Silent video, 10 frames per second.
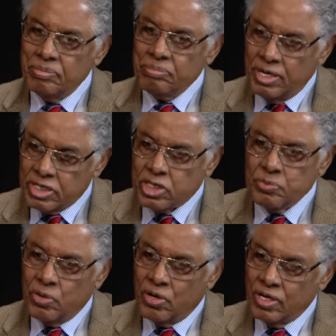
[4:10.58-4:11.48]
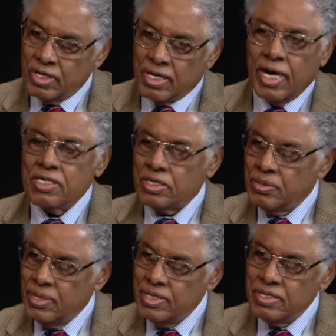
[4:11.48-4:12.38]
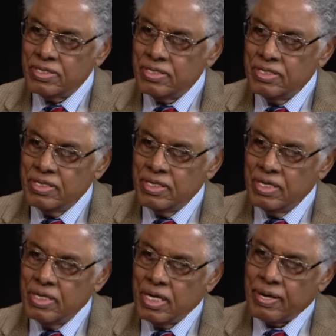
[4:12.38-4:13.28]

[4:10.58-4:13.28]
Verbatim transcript: much smaller consequence. All right.